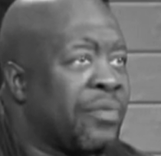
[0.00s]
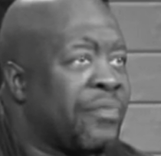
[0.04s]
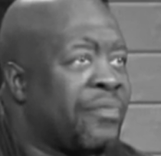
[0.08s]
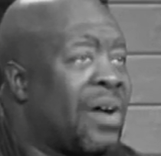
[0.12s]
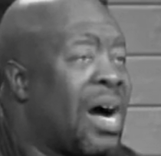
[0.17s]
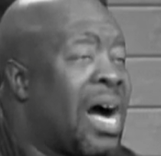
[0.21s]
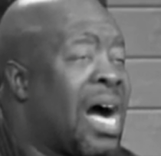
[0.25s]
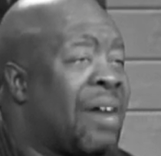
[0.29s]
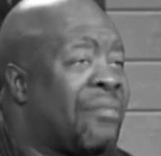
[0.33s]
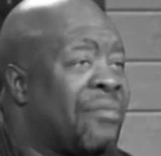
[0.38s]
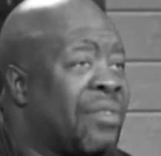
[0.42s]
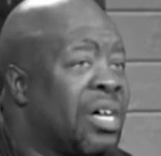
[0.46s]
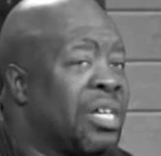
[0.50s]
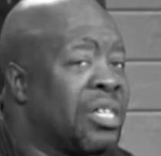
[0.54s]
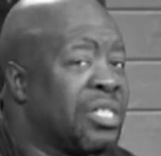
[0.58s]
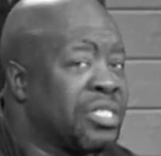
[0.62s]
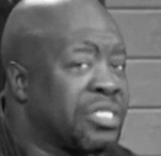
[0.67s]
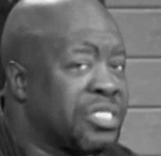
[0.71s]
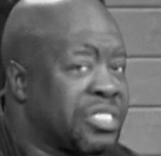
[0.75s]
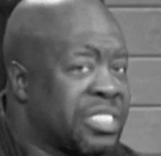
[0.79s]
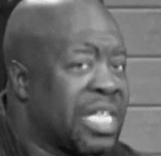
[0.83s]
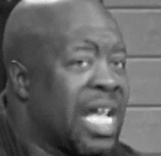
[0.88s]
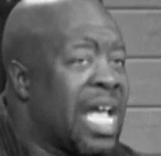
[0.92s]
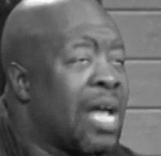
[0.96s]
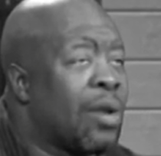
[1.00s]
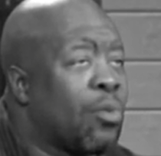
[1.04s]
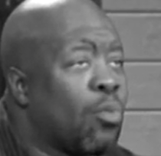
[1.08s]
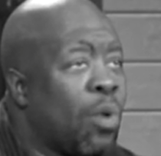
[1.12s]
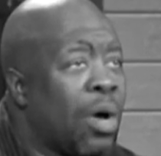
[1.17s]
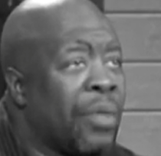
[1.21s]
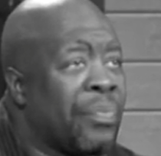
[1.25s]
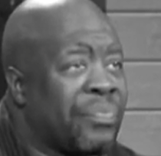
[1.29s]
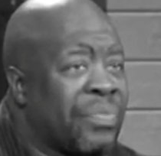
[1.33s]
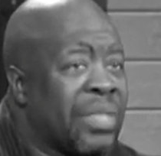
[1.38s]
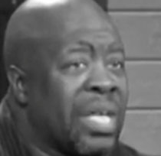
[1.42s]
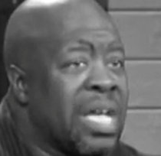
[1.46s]
If I understand
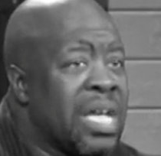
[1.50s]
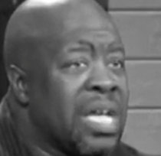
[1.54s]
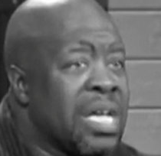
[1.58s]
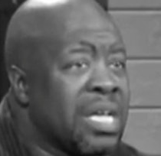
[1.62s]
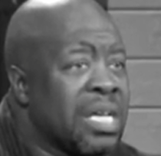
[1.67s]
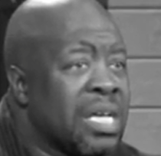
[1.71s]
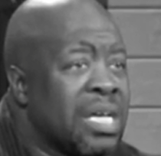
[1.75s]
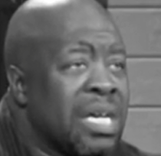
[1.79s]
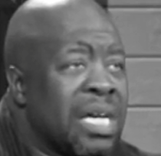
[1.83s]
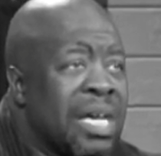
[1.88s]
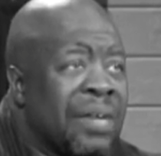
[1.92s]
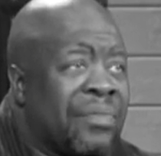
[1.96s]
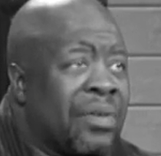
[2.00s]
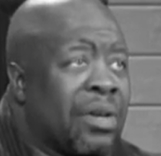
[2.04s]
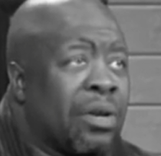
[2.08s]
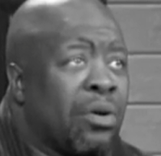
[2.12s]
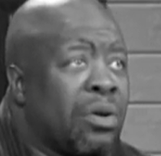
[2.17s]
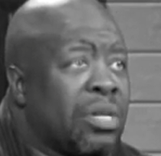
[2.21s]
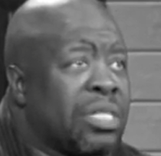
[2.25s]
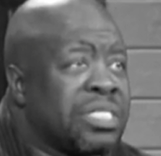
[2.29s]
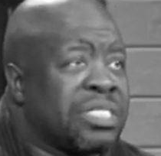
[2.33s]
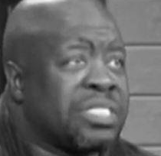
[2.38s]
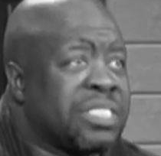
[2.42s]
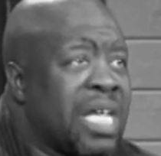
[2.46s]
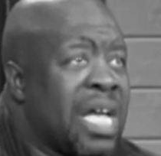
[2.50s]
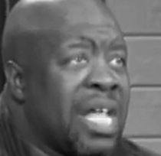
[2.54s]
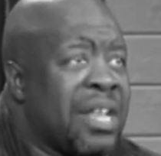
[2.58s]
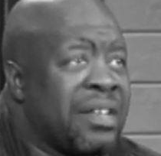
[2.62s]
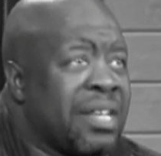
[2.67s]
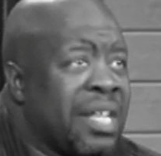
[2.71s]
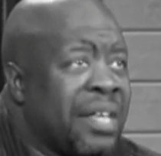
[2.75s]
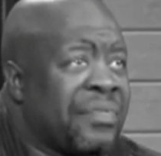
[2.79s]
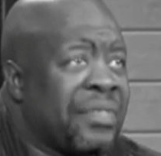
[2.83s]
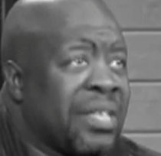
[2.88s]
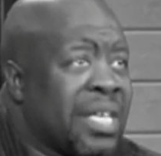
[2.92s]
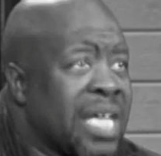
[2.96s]
one thing, if I don't understand
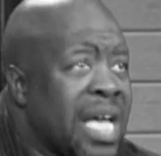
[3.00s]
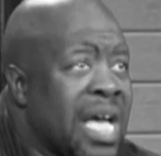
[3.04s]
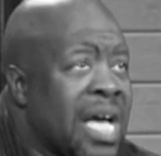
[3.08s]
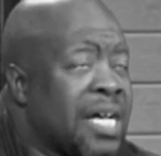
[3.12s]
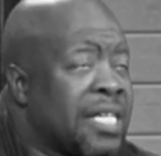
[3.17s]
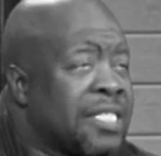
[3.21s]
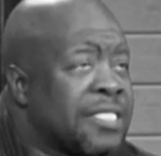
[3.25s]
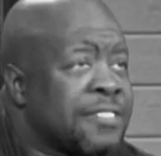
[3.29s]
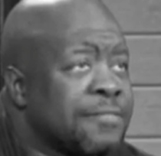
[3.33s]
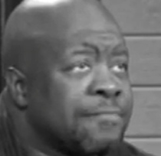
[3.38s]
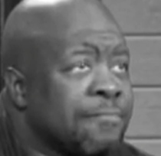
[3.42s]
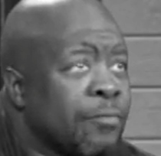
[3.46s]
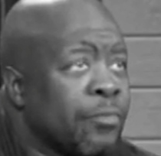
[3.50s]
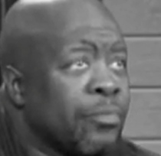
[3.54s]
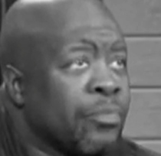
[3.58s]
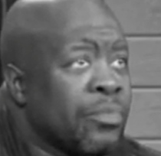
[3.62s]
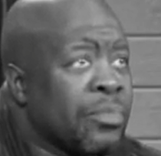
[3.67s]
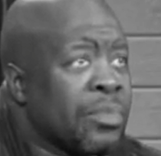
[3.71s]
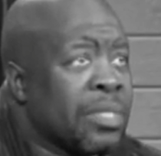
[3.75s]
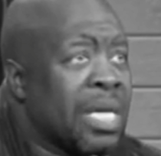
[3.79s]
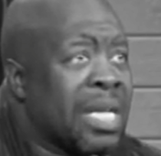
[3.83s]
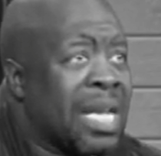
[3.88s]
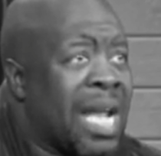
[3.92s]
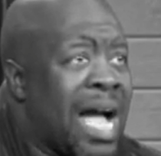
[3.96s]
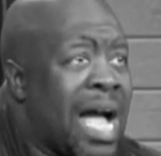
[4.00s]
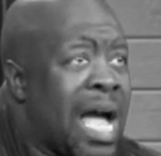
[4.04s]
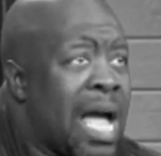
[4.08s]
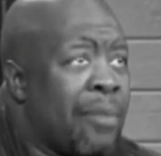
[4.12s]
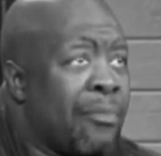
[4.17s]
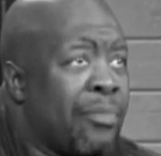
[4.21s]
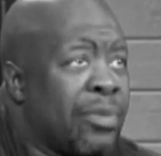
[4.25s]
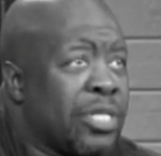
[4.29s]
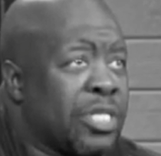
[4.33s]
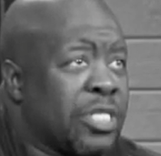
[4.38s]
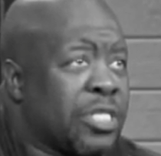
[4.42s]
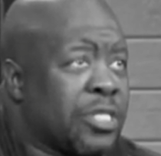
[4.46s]
nothing else, then I
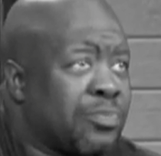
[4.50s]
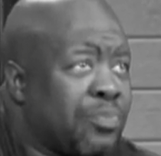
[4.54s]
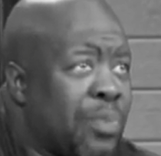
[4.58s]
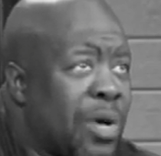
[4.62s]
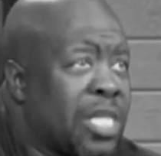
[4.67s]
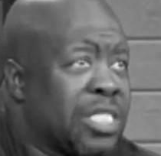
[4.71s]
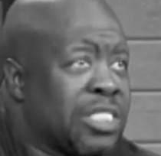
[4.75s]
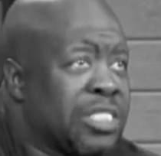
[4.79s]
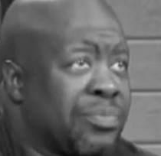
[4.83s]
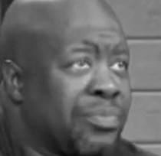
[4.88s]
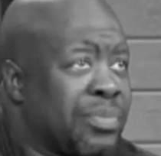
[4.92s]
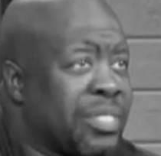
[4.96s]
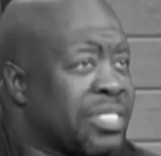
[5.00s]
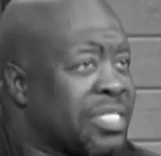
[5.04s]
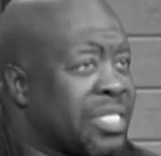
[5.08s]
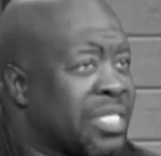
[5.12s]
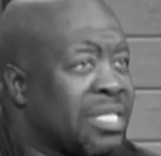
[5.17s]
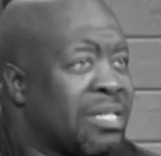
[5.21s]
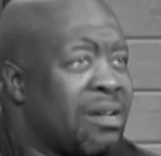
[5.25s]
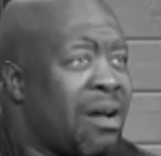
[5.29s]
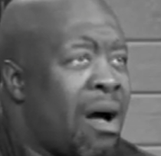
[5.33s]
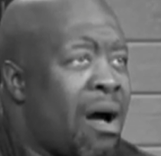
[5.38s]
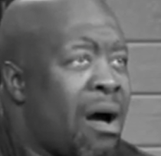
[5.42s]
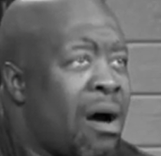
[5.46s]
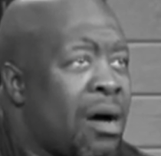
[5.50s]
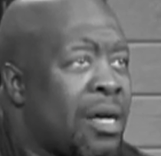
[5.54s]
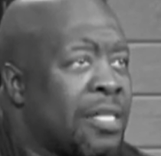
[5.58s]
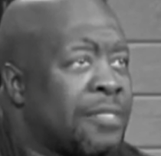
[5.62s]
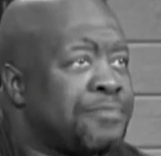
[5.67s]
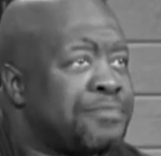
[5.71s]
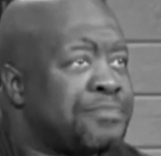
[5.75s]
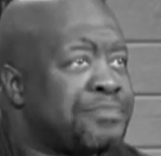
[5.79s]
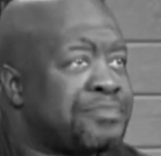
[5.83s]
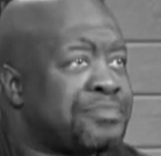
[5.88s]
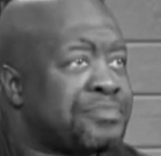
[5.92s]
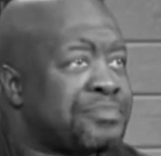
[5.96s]
am responsible to God
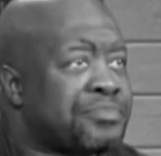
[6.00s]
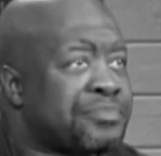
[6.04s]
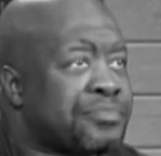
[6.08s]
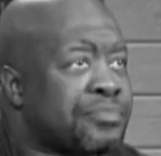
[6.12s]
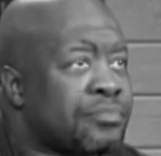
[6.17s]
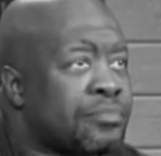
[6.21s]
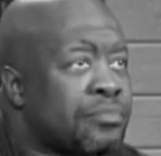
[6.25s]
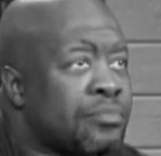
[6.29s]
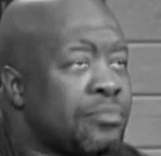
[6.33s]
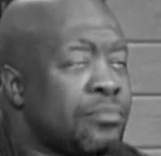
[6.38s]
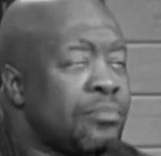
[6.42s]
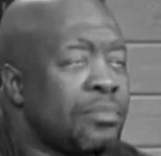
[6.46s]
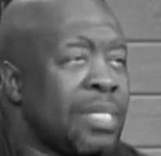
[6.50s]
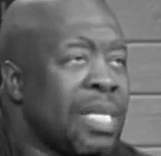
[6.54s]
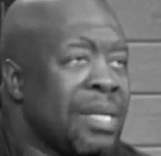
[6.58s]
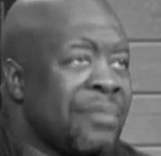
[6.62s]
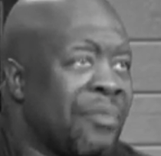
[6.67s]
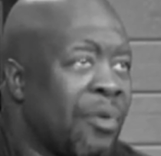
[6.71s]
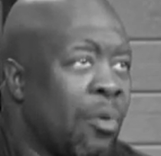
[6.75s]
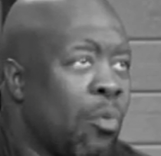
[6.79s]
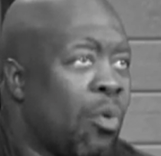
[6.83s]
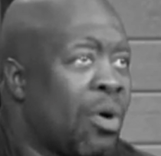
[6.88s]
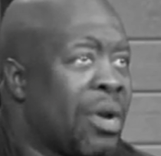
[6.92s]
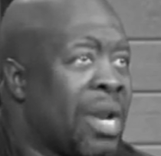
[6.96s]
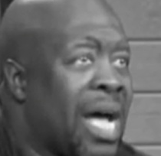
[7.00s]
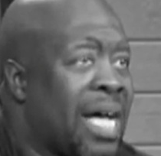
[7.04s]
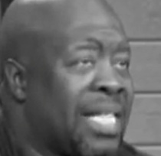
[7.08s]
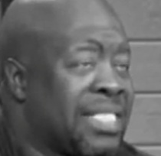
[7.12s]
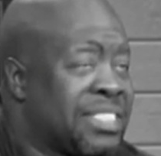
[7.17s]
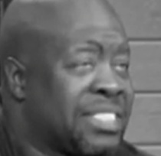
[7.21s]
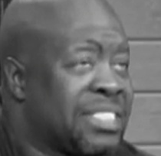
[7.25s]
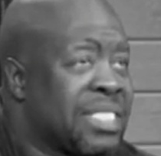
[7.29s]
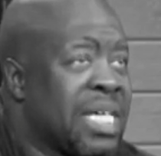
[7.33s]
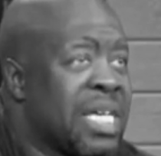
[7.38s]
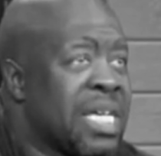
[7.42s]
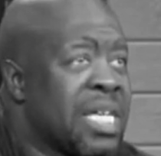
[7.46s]
for what I
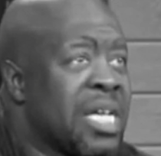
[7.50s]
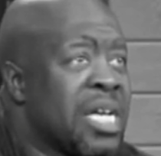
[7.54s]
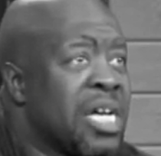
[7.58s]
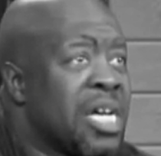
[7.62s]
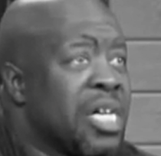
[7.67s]
say